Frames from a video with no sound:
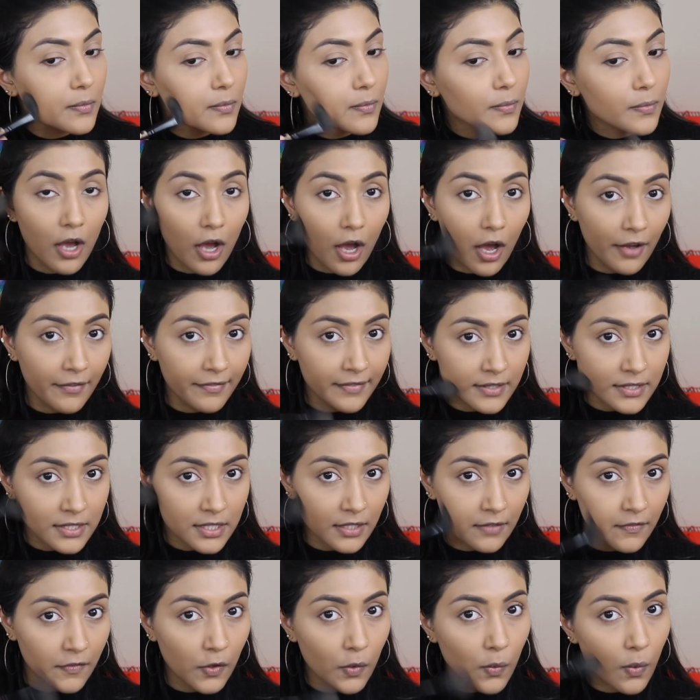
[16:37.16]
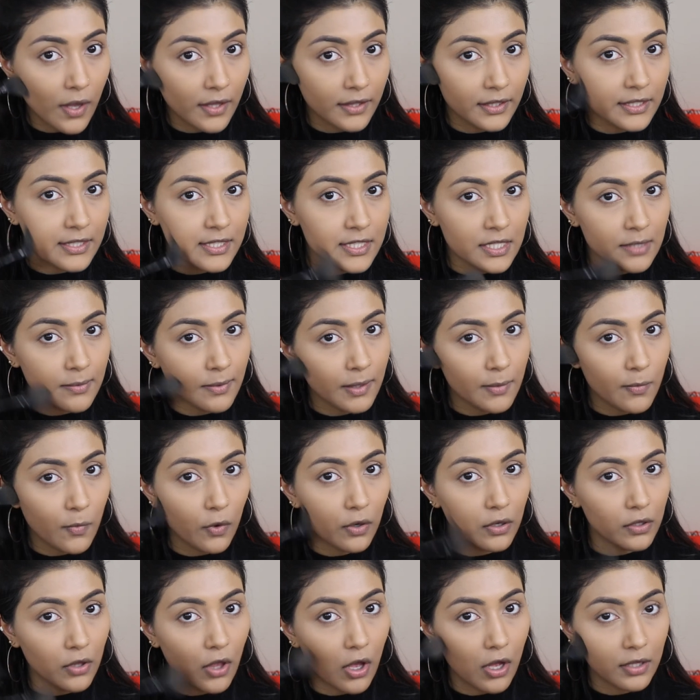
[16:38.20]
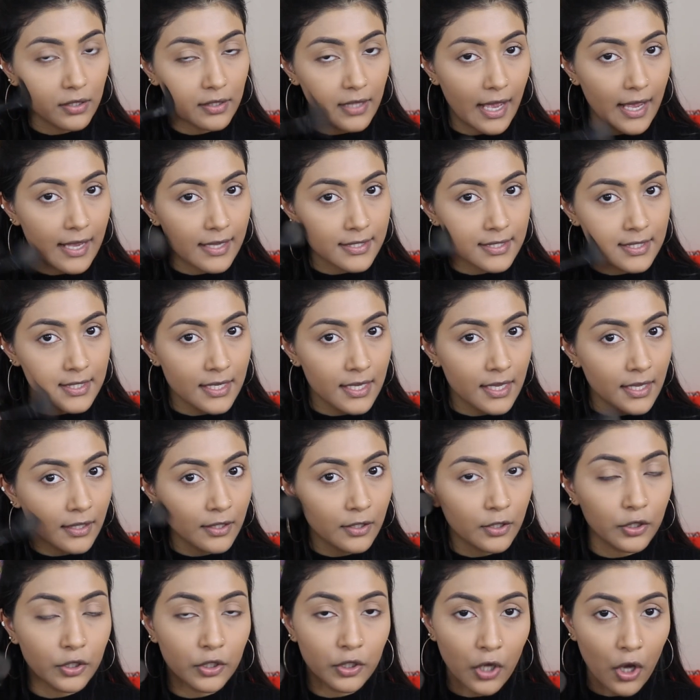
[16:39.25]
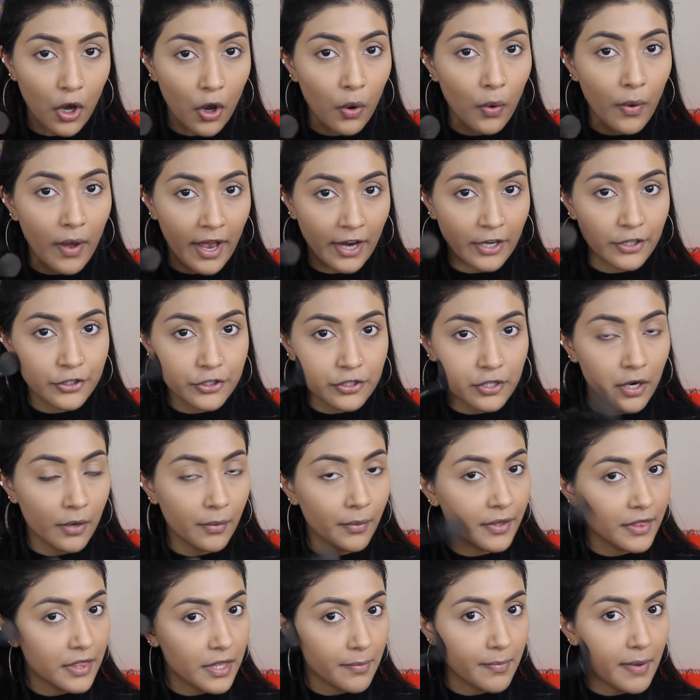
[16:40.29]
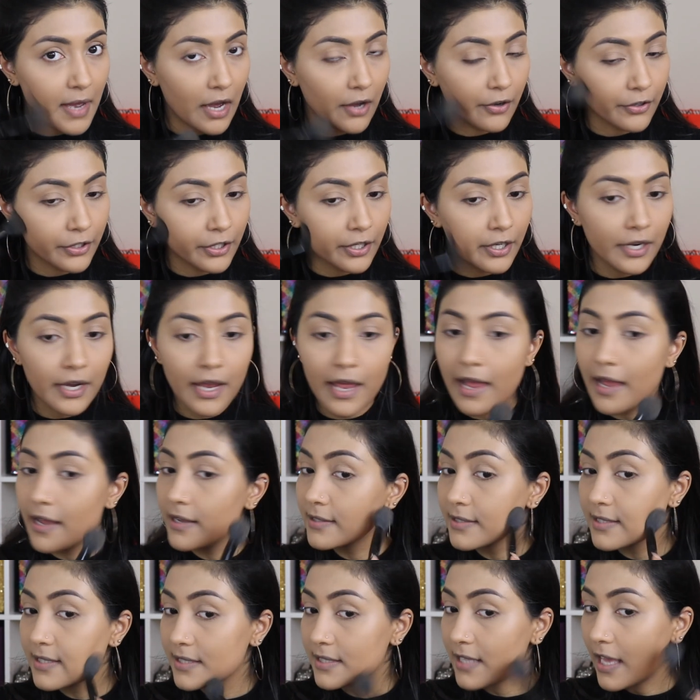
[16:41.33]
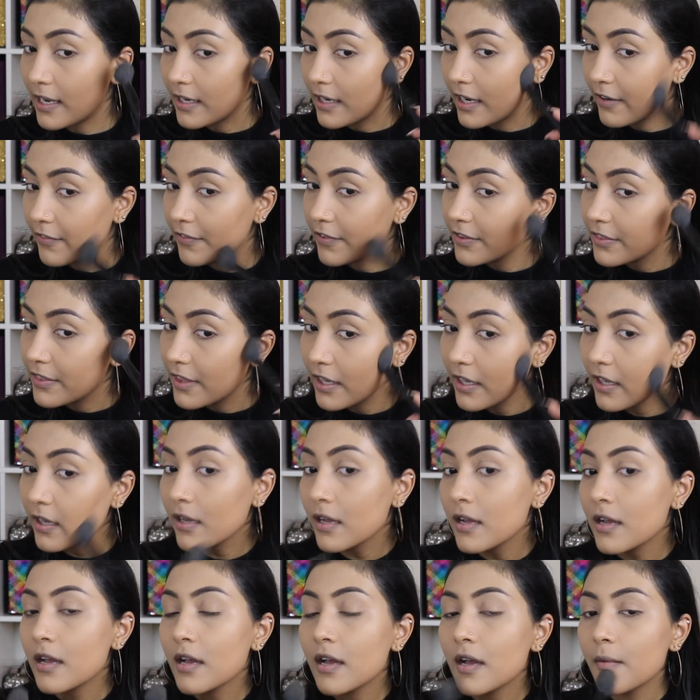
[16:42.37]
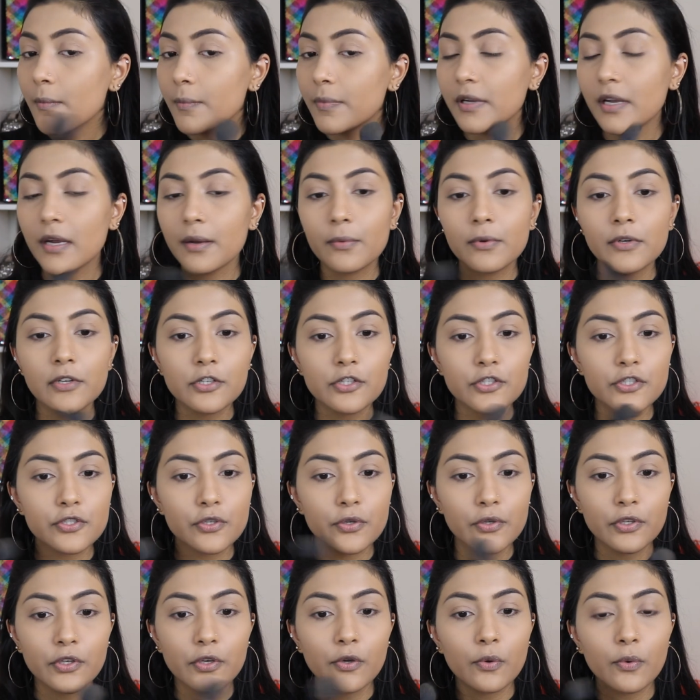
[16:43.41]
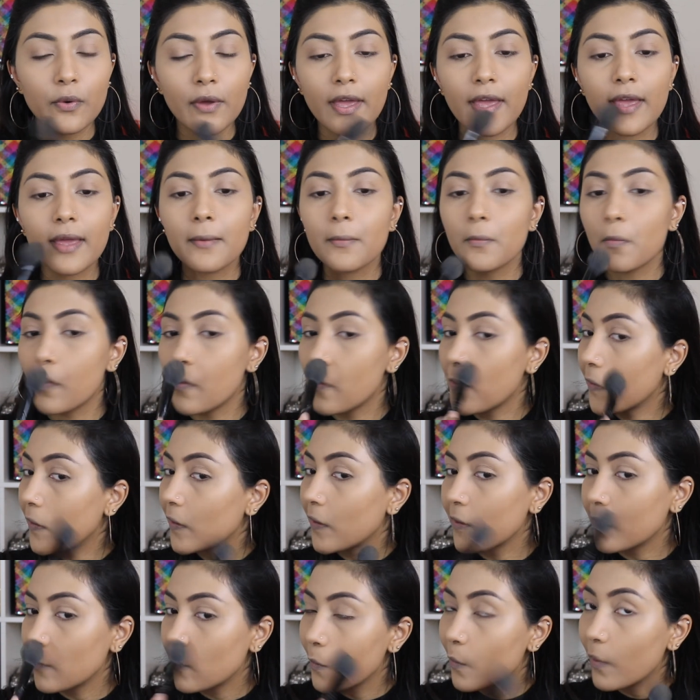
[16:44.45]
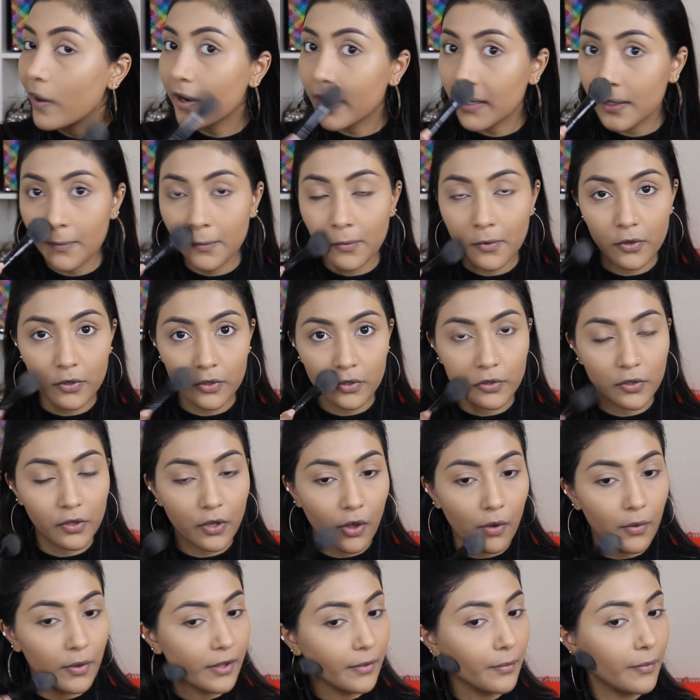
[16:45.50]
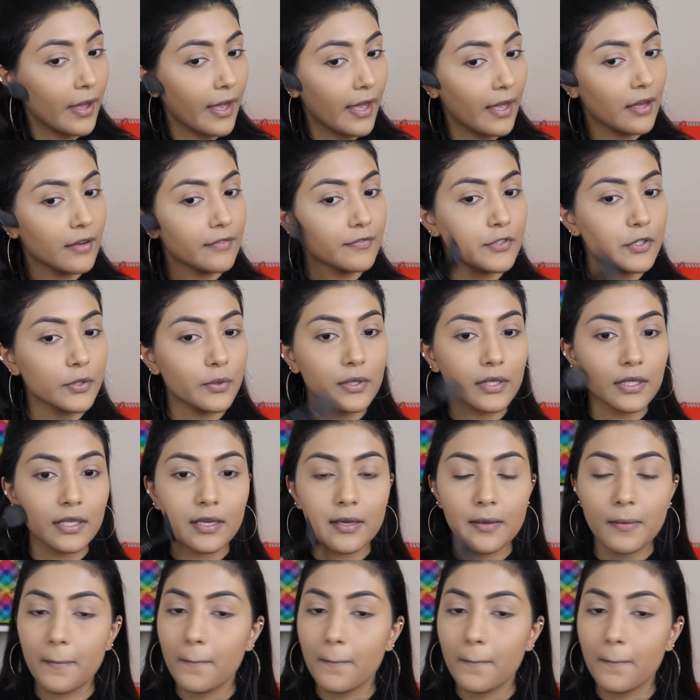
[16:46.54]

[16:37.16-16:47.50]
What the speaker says: Obviously, if you want this to be more long lasting, go extra with the powder and set everything. But I want to show you a more wearable, glowy way of doing it.